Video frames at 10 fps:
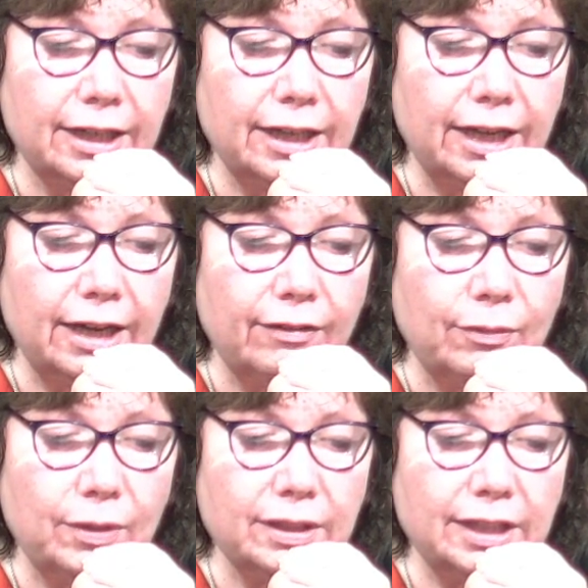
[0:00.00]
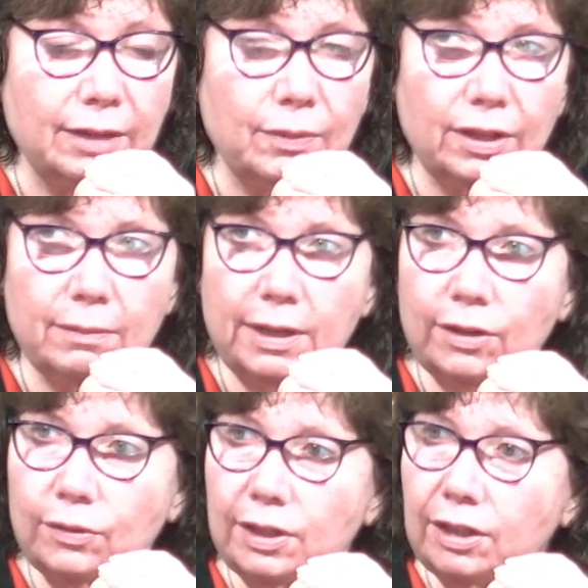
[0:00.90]
And if you want to sing with them, I
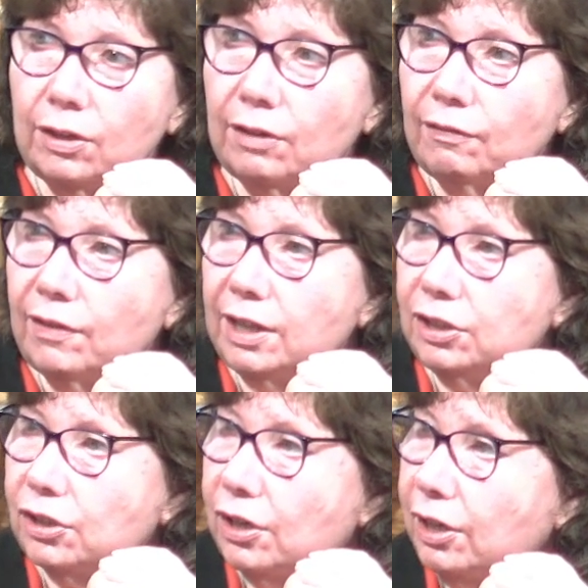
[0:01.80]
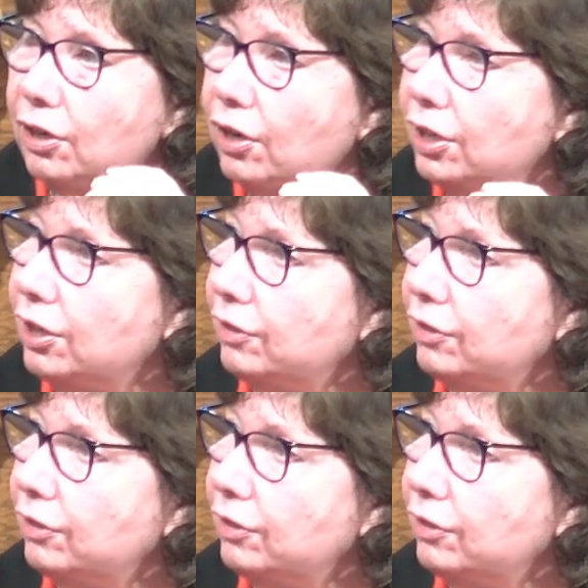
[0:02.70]
don't think they're going to fight you on it, are you?